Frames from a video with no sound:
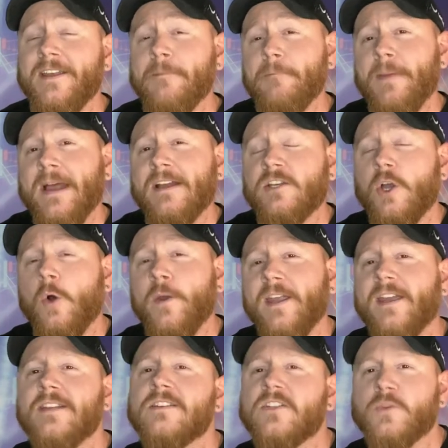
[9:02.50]
impact
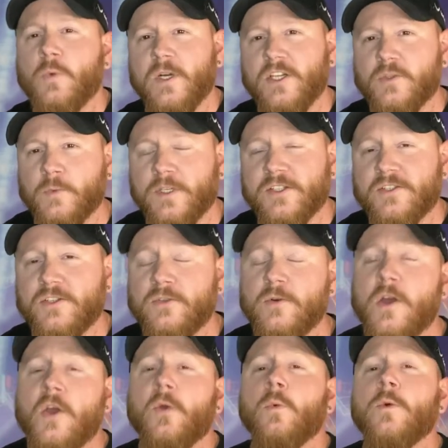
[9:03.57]
going into
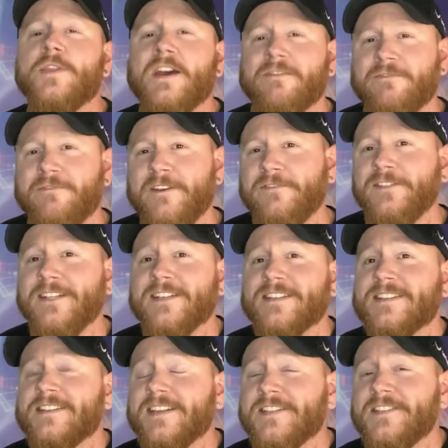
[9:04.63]
2022 with that 50 to
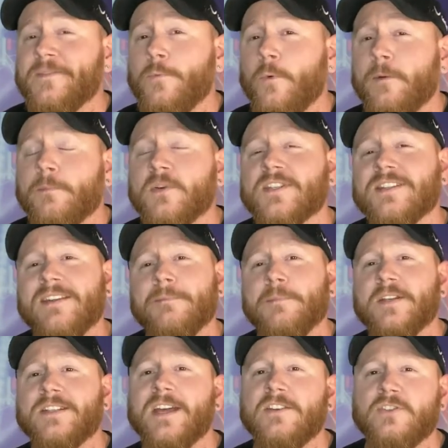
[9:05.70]
61%
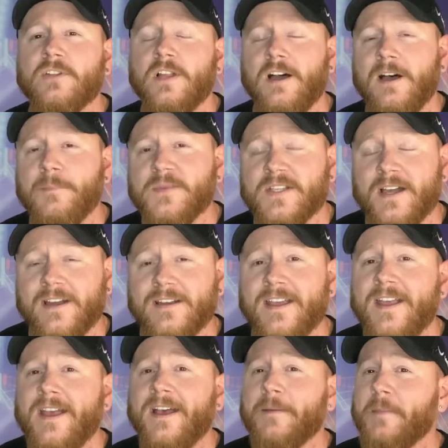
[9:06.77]
potential upside
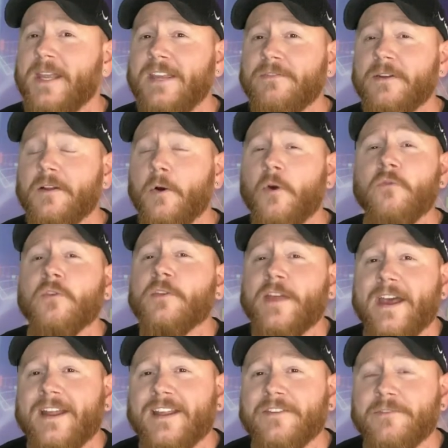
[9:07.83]
even over
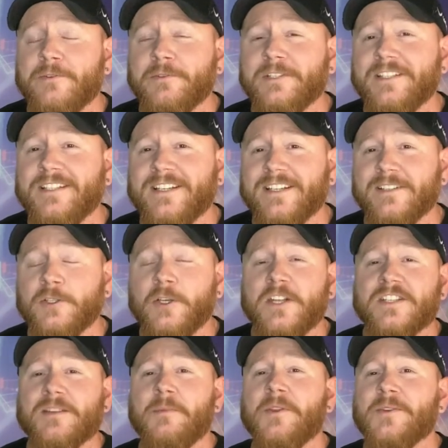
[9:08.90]
that, if you really uh, look
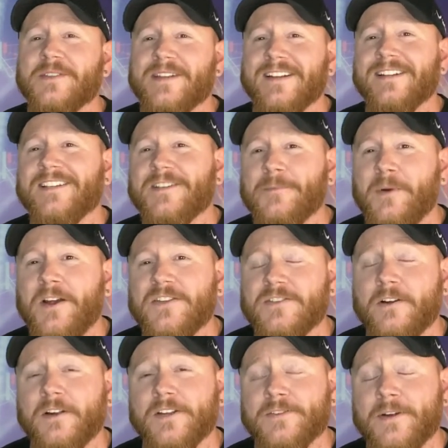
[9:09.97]
at some of those analyst price
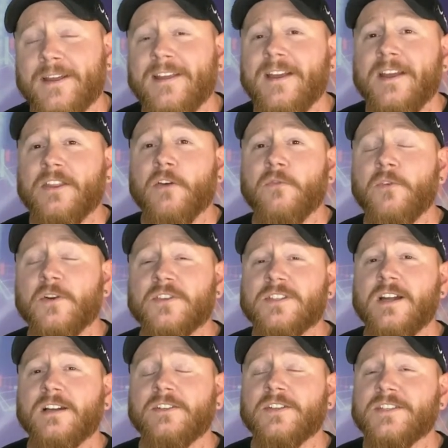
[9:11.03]
targets, right? The first
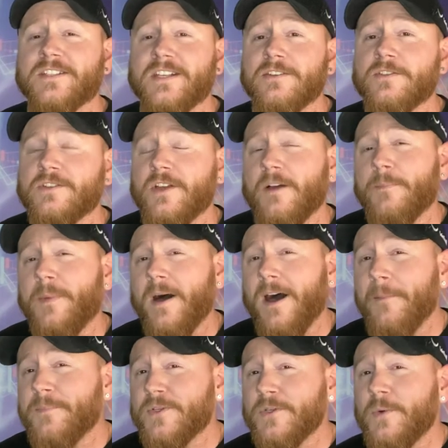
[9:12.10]
stock there, Caesars,
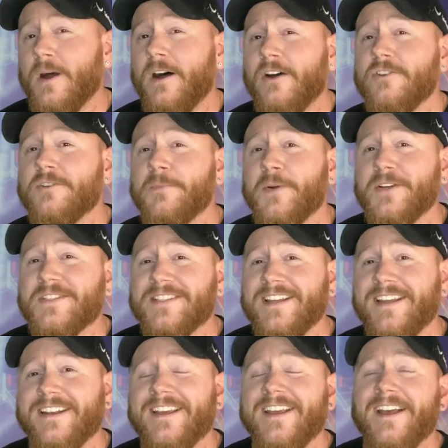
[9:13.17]
up to
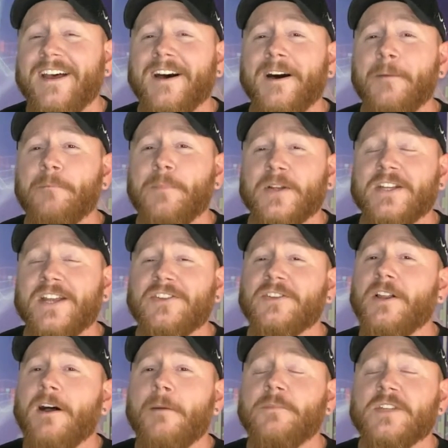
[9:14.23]
100% um,
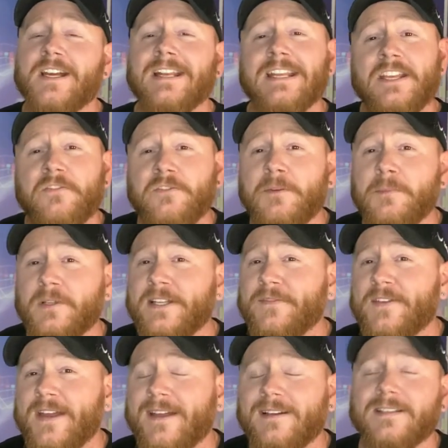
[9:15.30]
potential upside if you
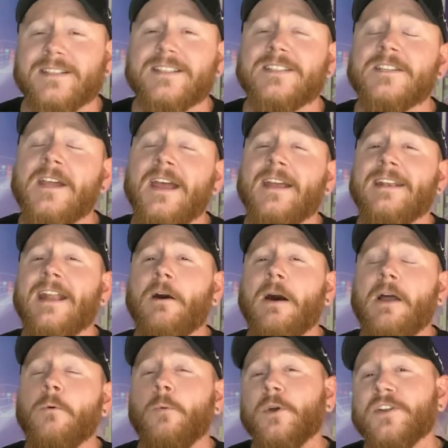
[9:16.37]
believe the analysts. Now,
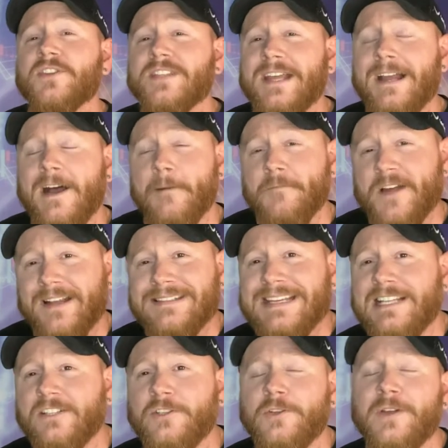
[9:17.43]
I will say I'm not
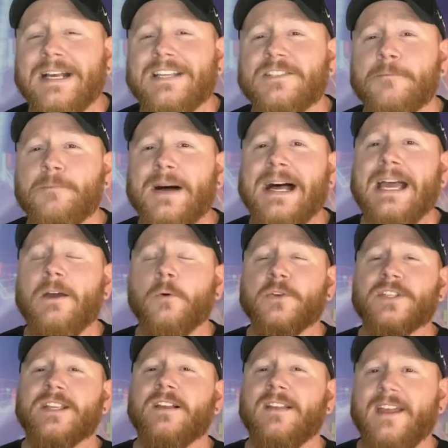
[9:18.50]
telling you guys to buy or
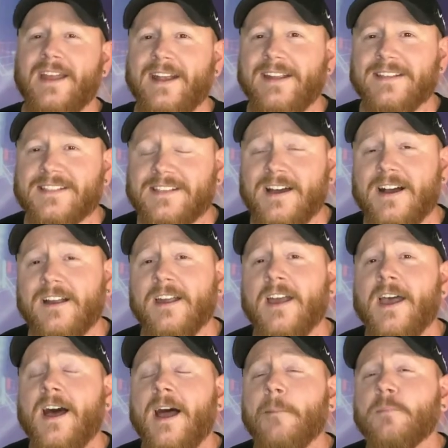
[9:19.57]
sell any stock.
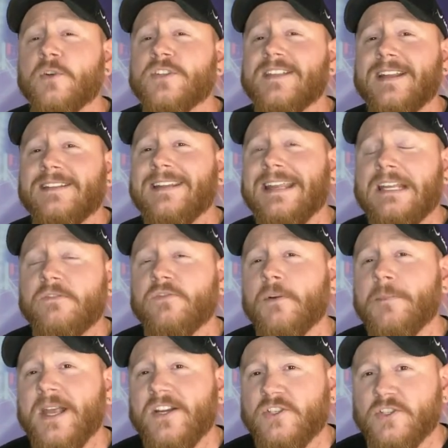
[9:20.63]
I'm presenting
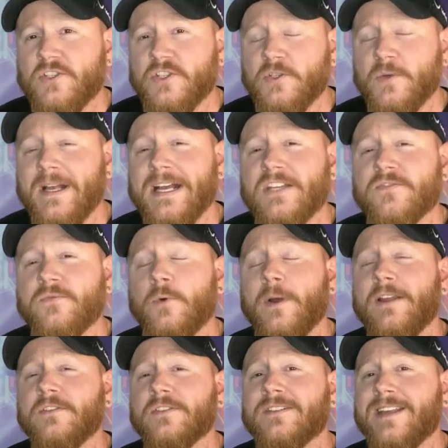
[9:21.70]
information to you guys for
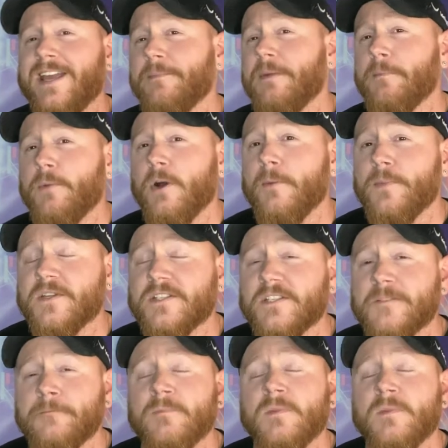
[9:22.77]
entertainment purposes.